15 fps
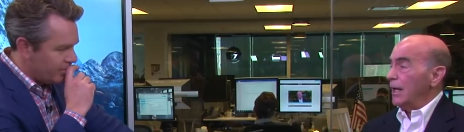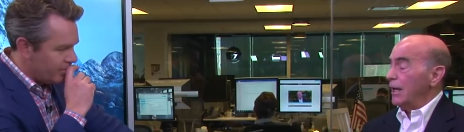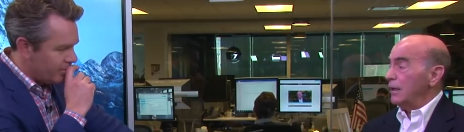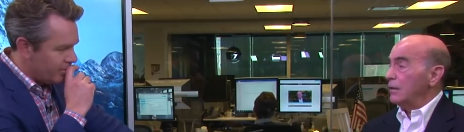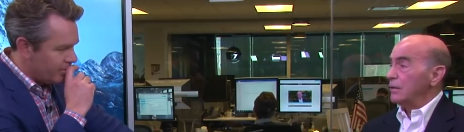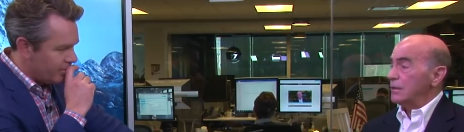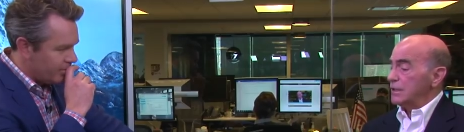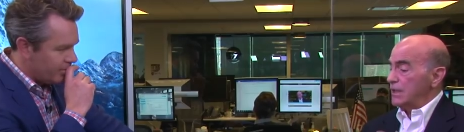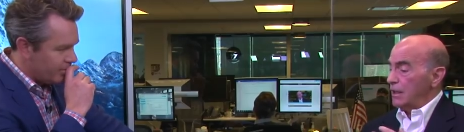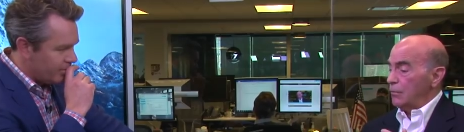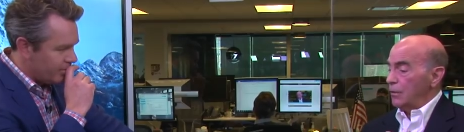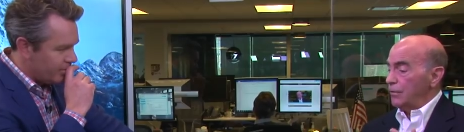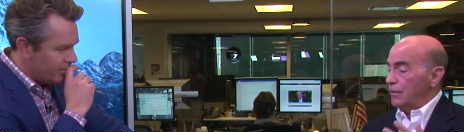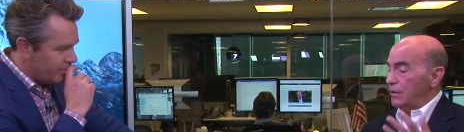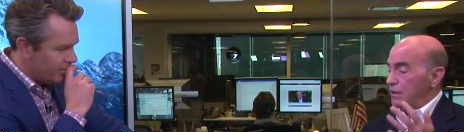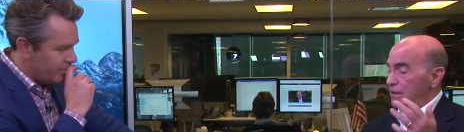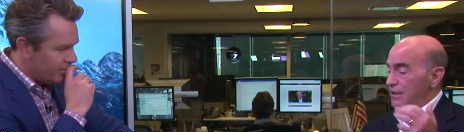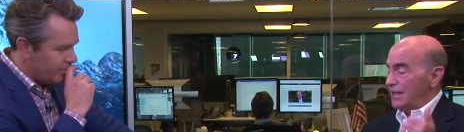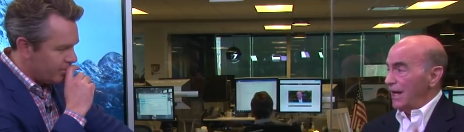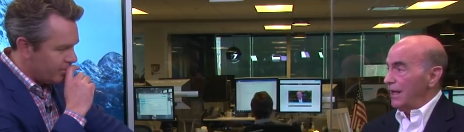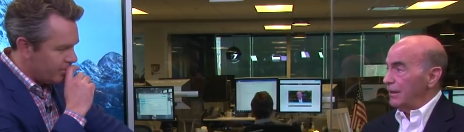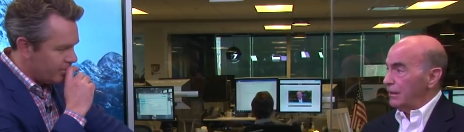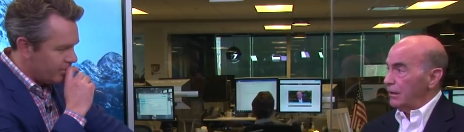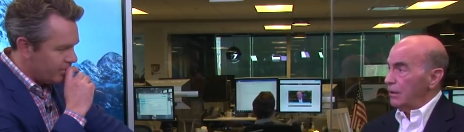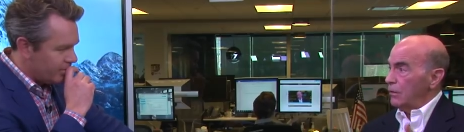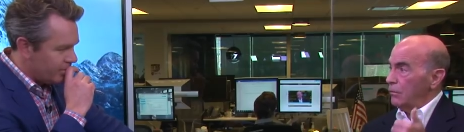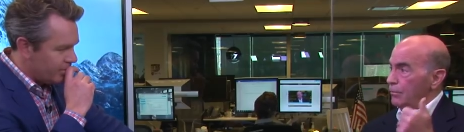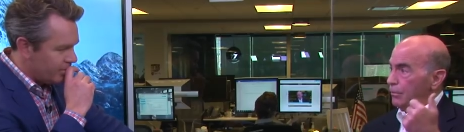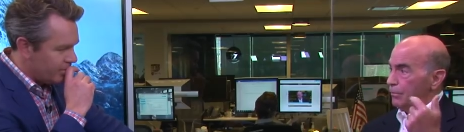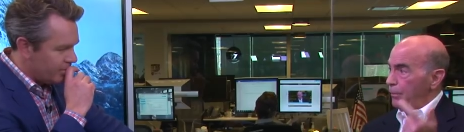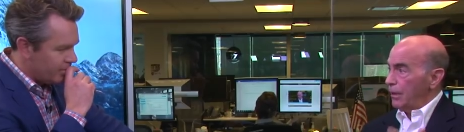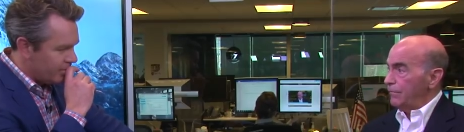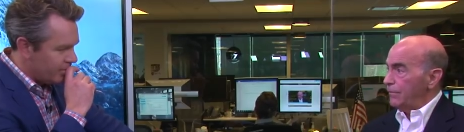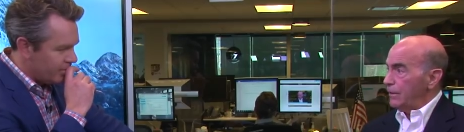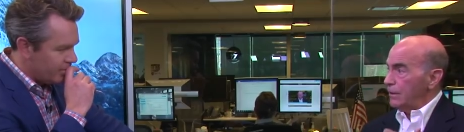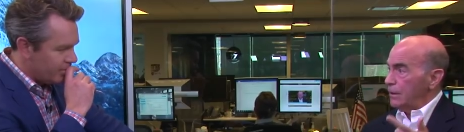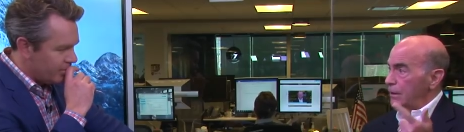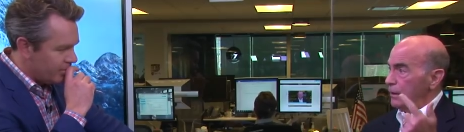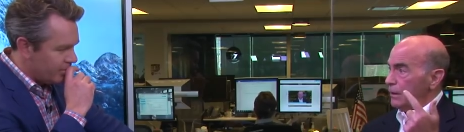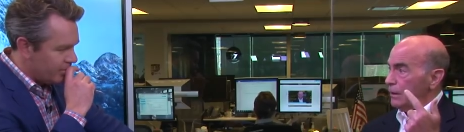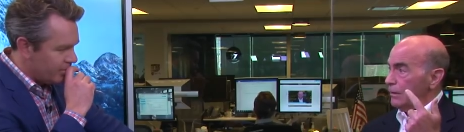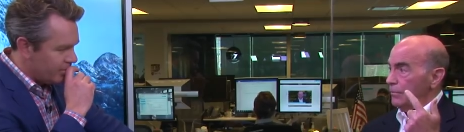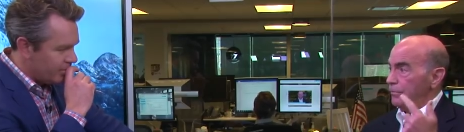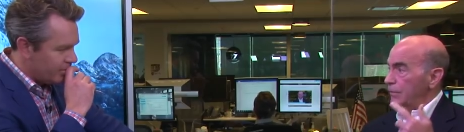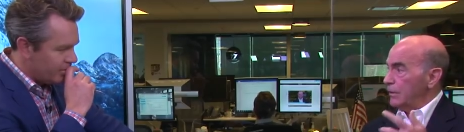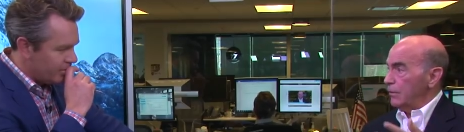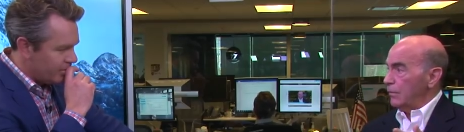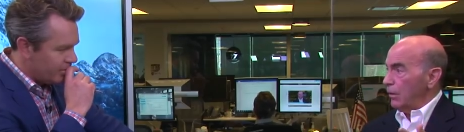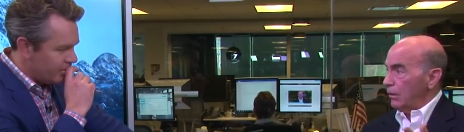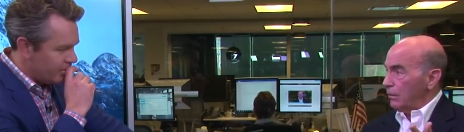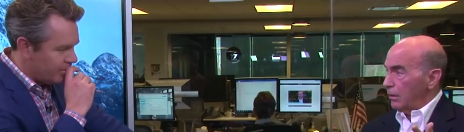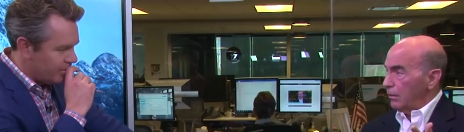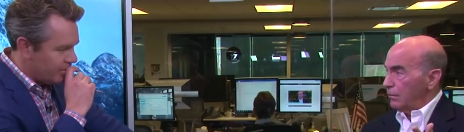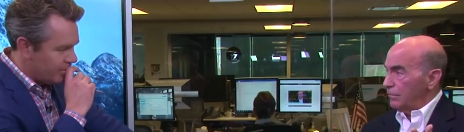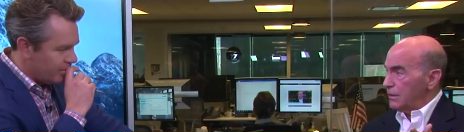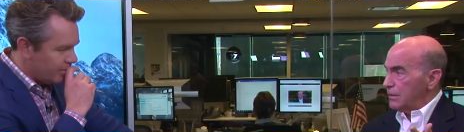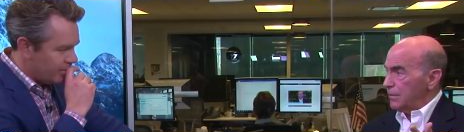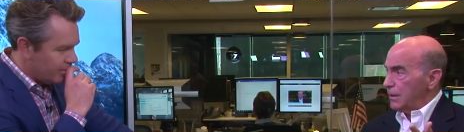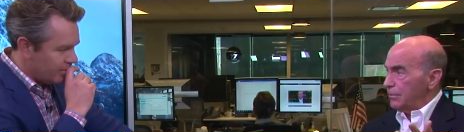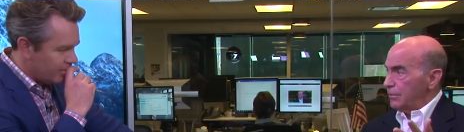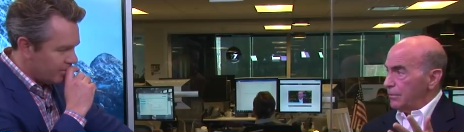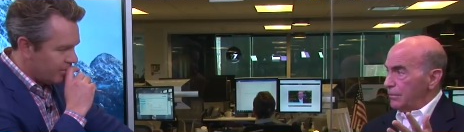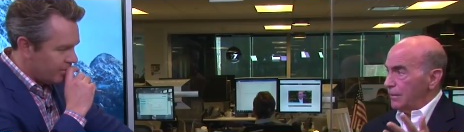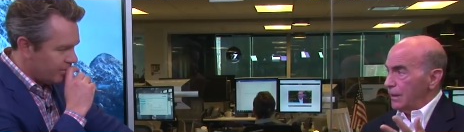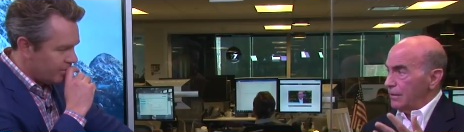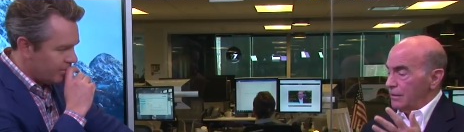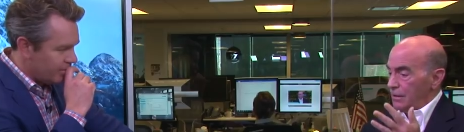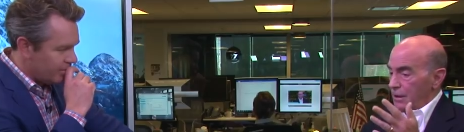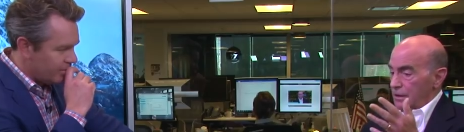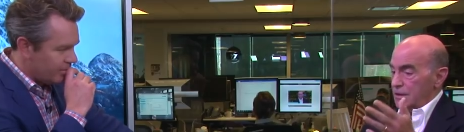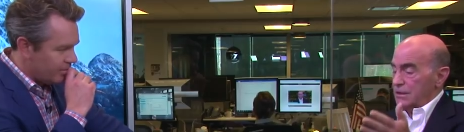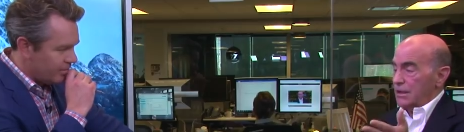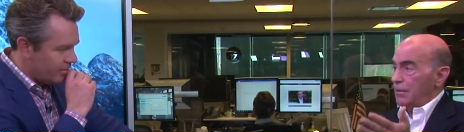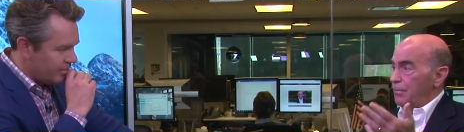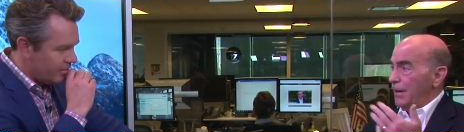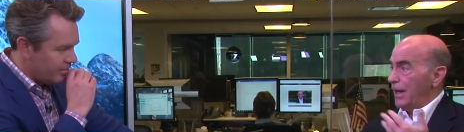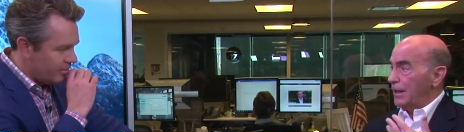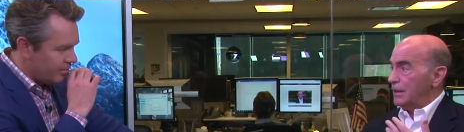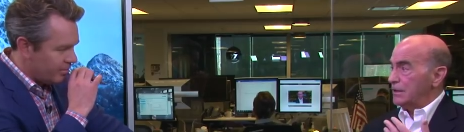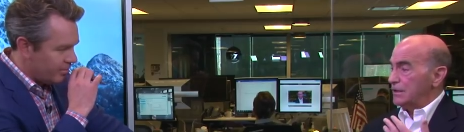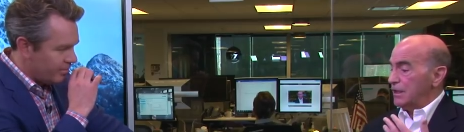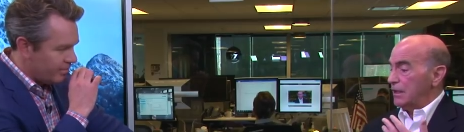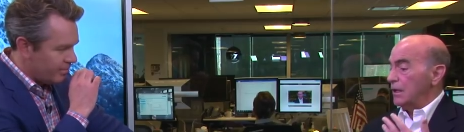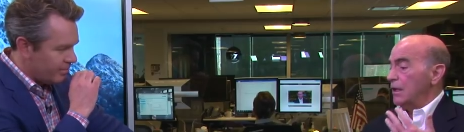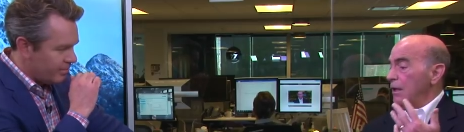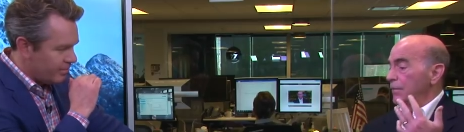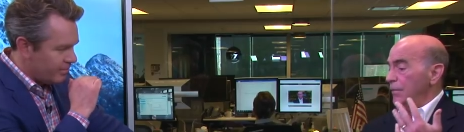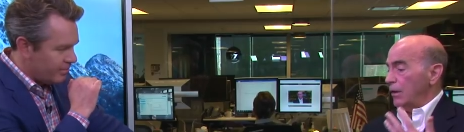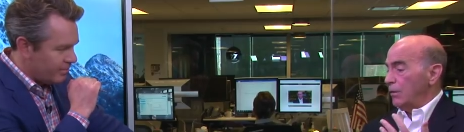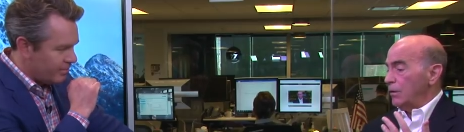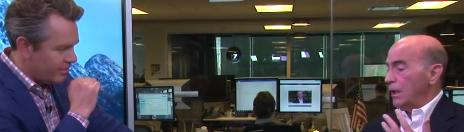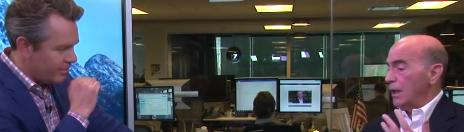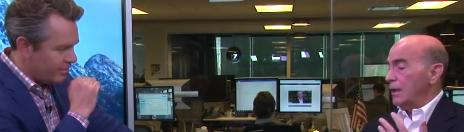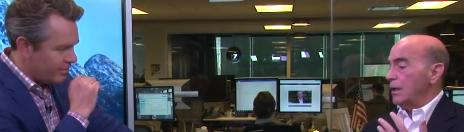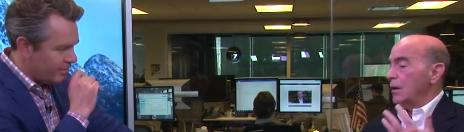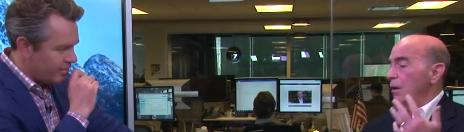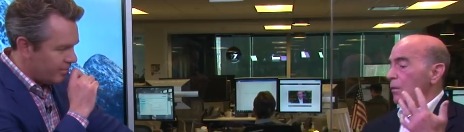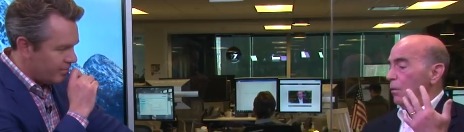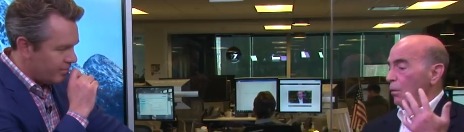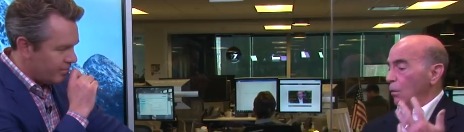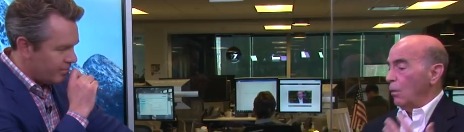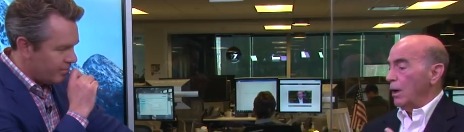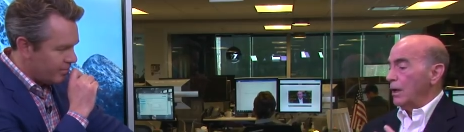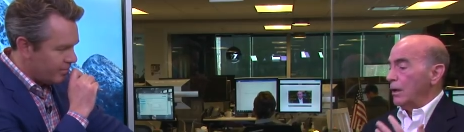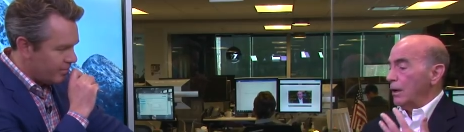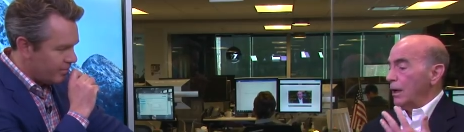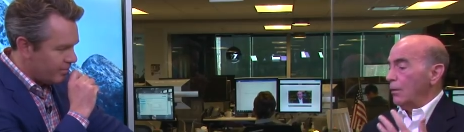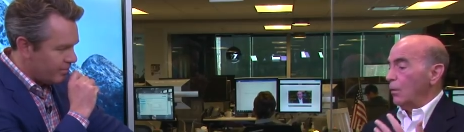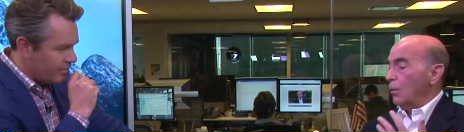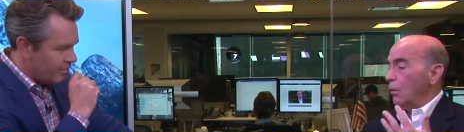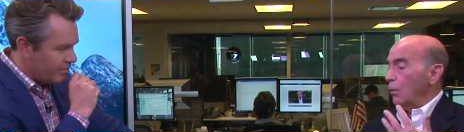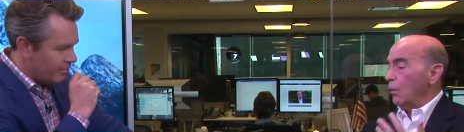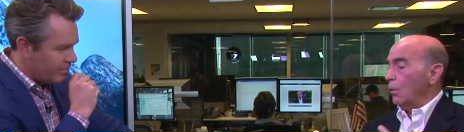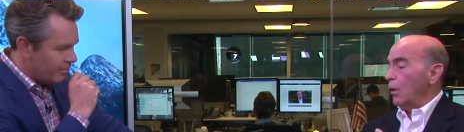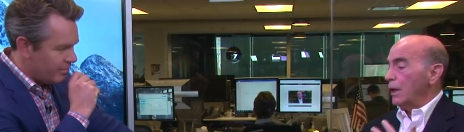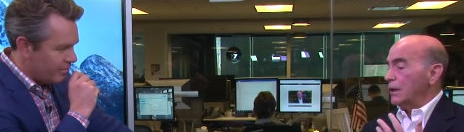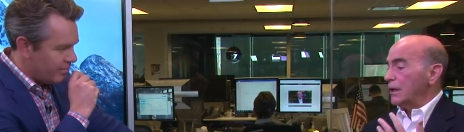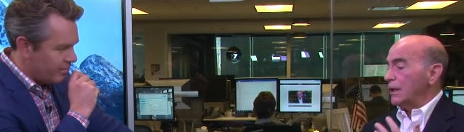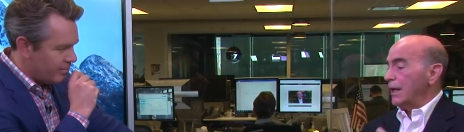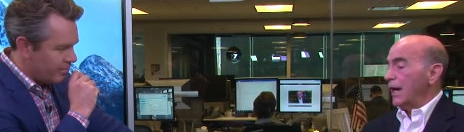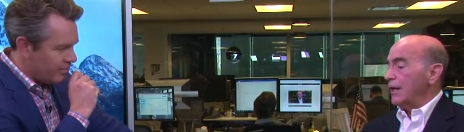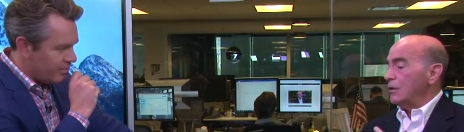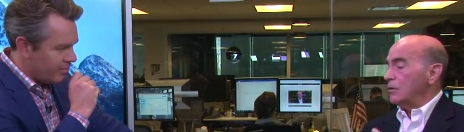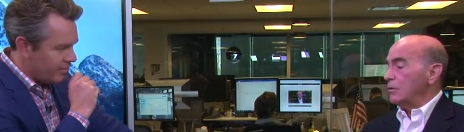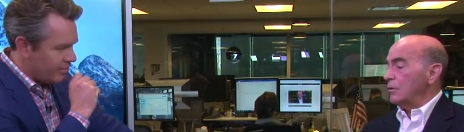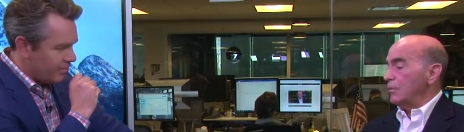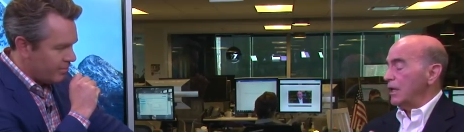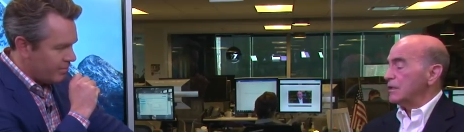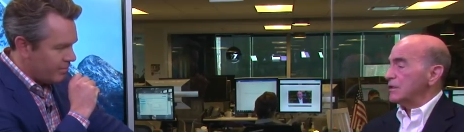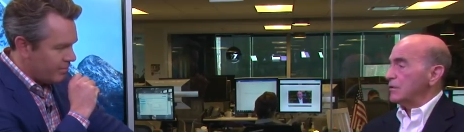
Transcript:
Speaker 1: And same with Dalio, Buffett, uh, you know, all, all of these people, mm -hmm. they they step back and say, okay, what what can I do to make